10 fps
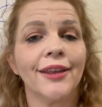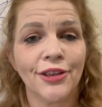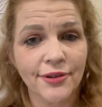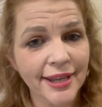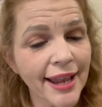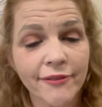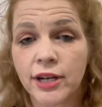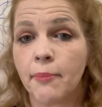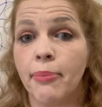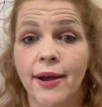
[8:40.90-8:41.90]
you can have an
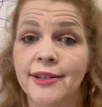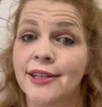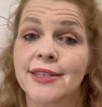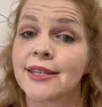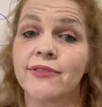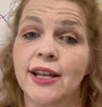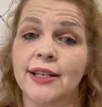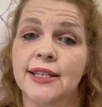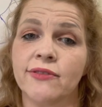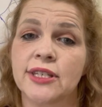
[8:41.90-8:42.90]
abundance of
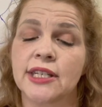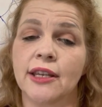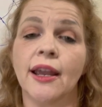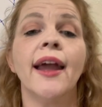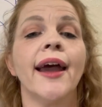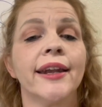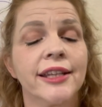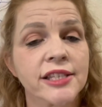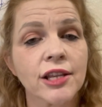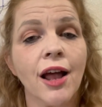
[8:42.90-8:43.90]
negativity, and
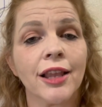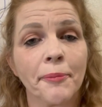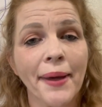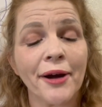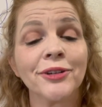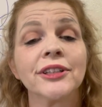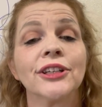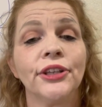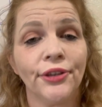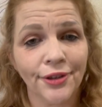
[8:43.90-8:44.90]
it's all about
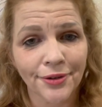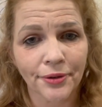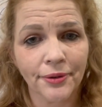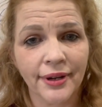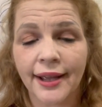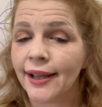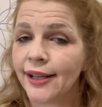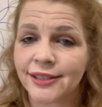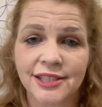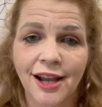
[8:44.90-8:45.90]
you.
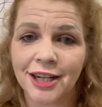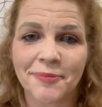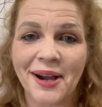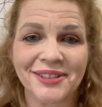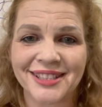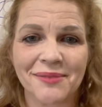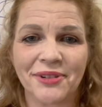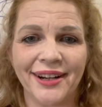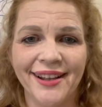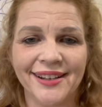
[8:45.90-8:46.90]
It's not about
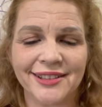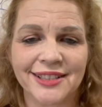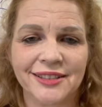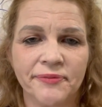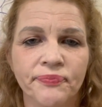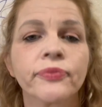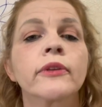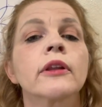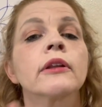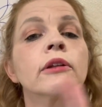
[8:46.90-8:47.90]
someone else.
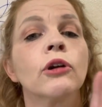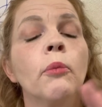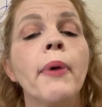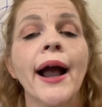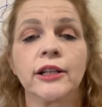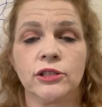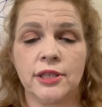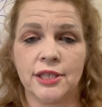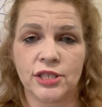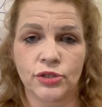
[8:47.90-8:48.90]
Go back to
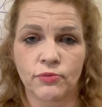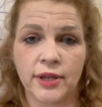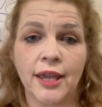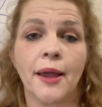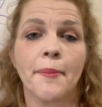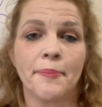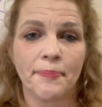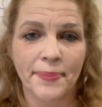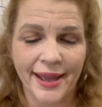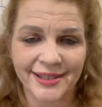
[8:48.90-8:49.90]
these three
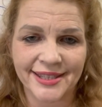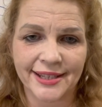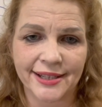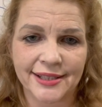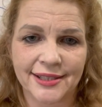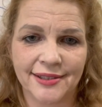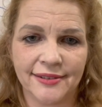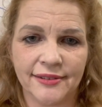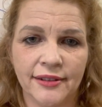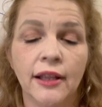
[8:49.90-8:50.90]
basics
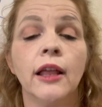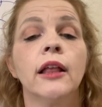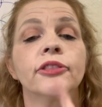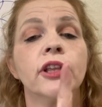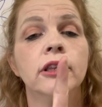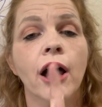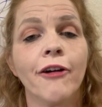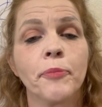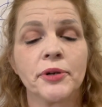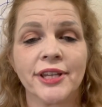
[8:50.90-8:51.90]
the law
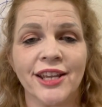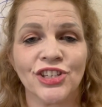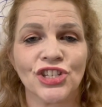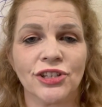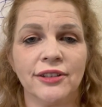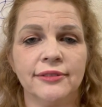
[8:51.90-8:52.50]
of potential.